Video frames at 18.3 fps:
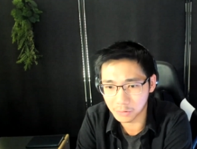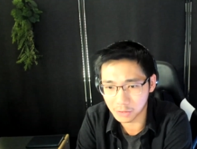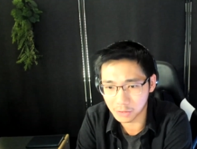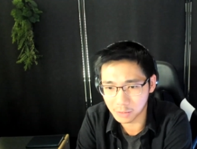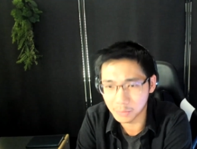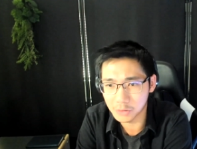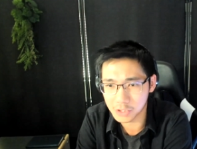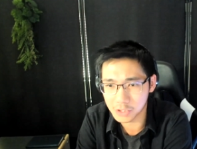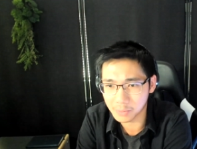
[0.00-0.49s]

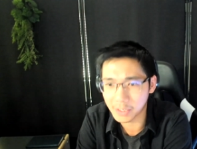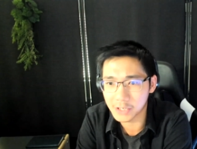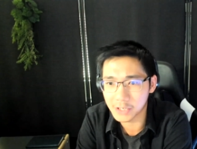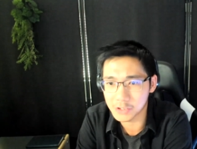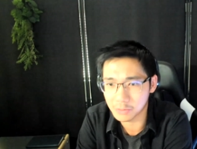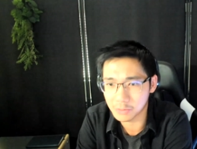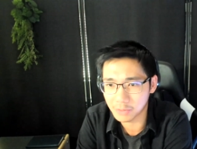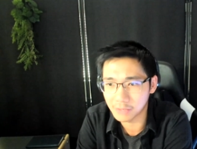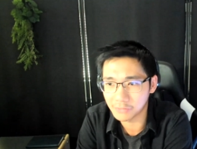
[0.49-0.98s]
emerging
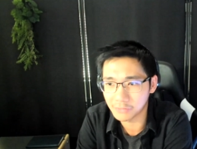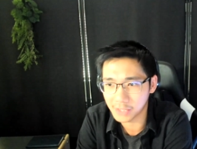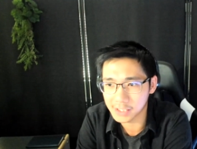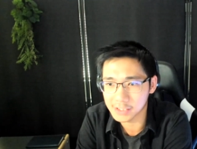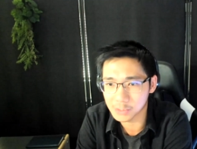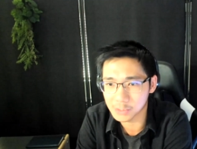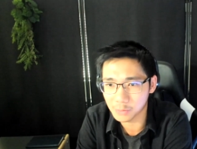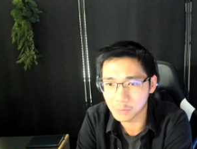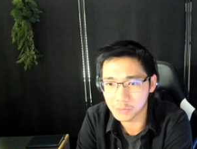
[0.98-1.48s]
manager red
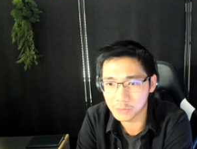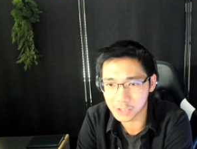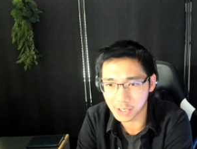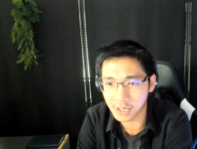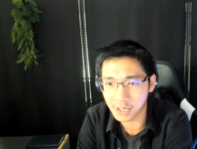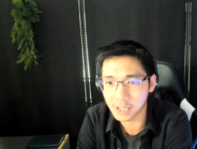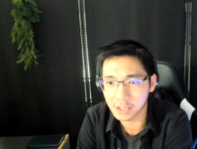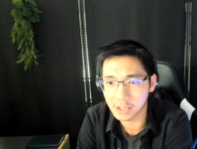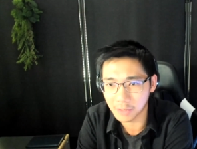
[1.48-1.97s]
flags as well, which I
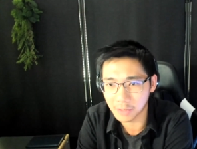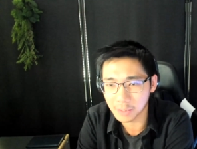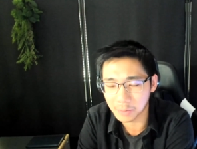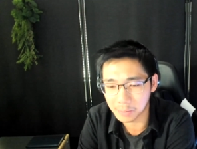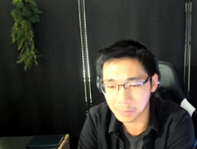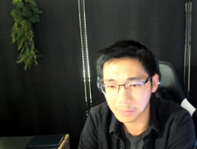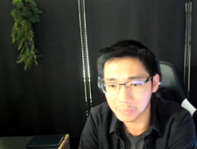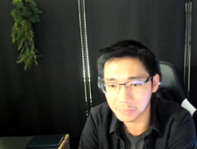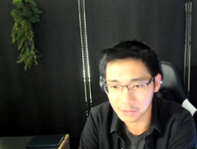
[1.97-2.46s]
highly
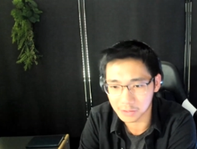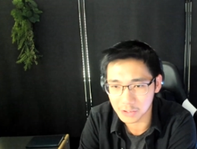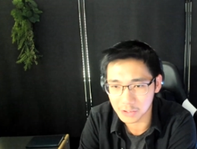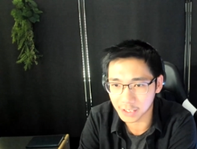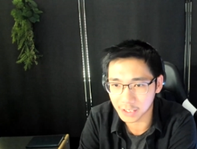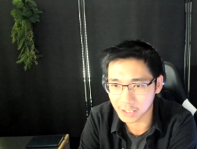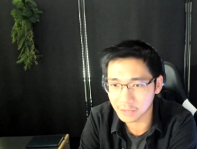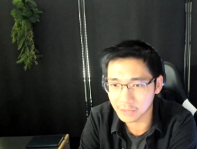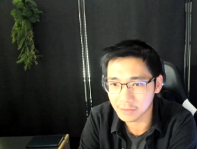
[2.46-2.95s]
recommend people to
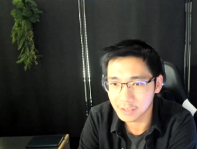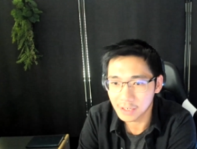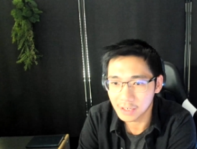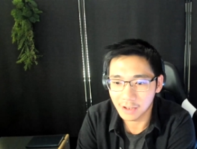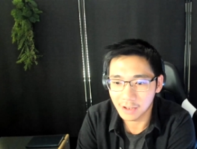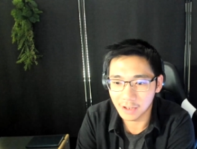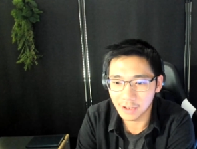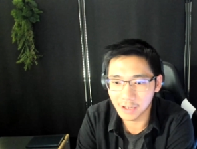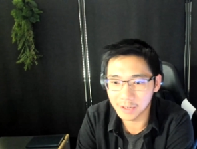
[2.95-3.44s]
check out.
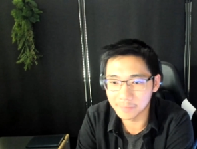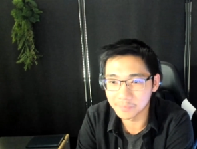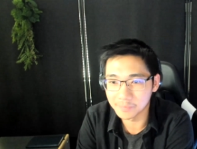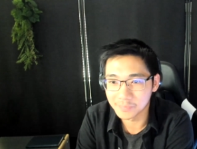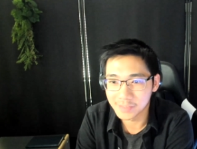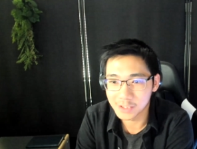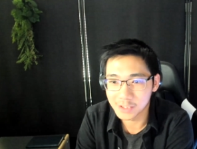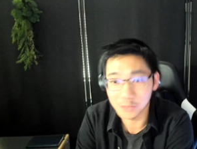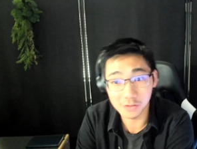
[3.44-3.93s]

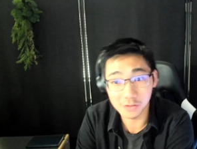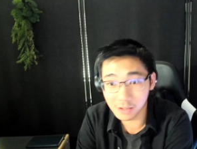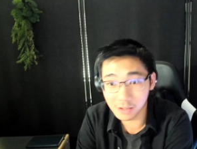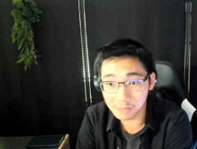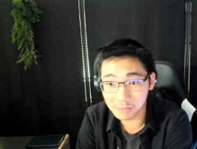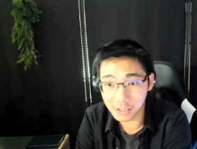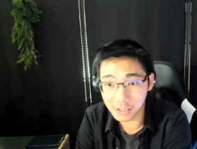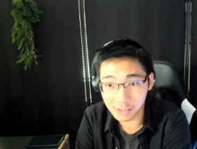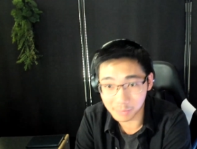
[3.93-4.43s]
So it's not
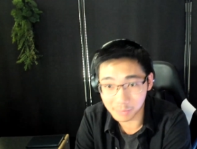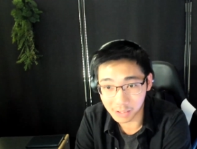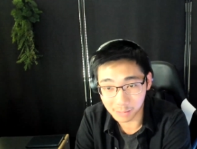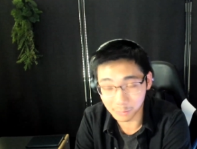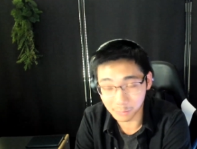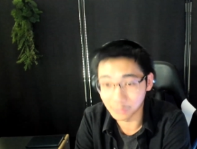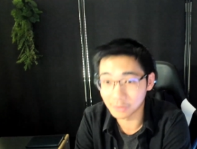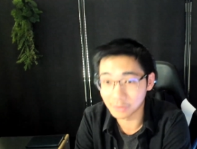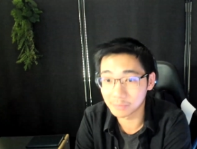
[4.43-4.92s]
on Medium
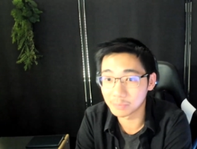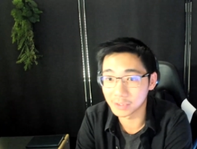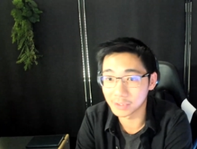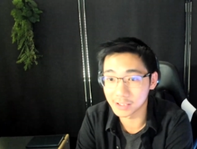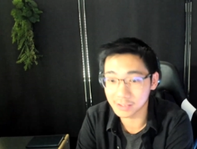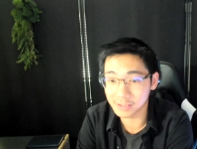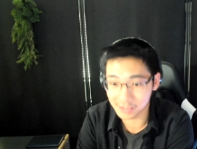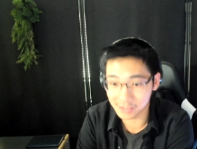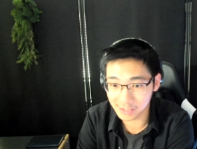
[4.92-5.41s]
anymore, but
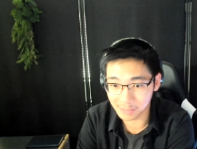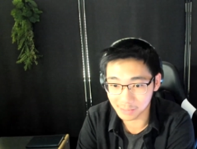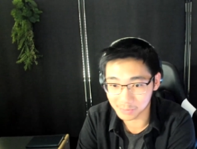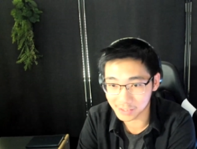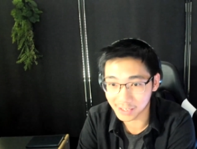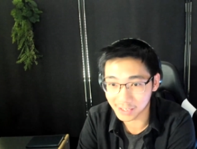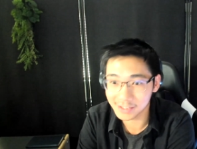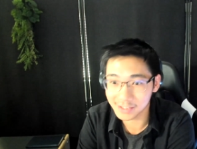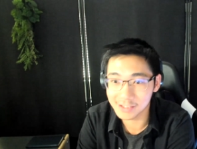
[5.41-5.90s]
it's on
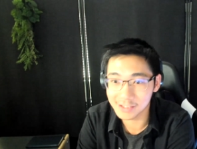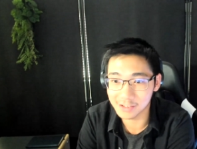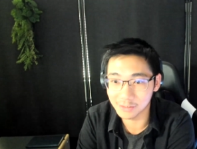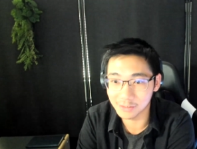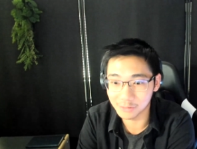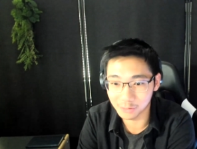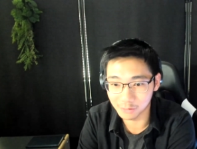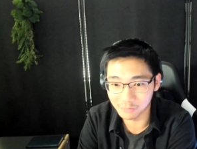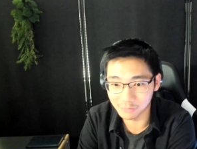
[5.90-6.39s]
Substack. So
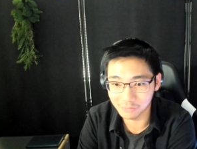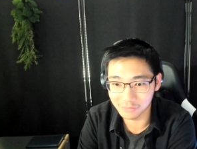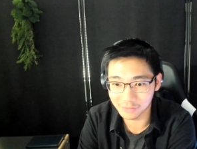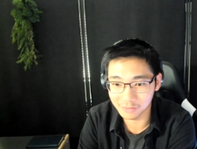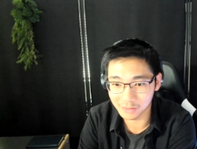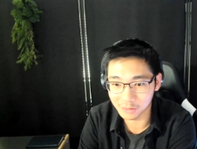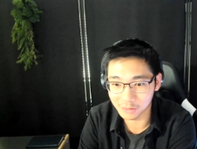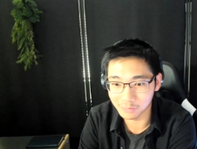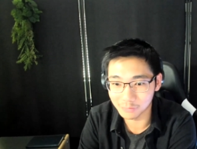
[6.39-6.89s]

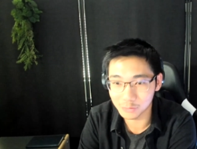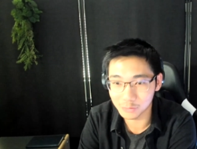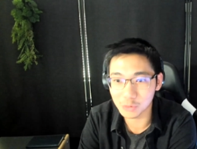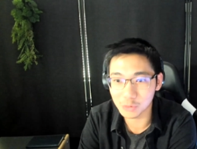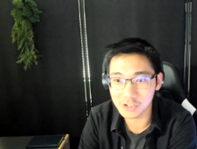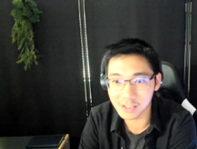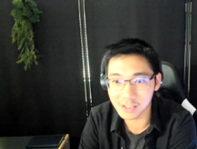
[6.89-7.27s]
you've switched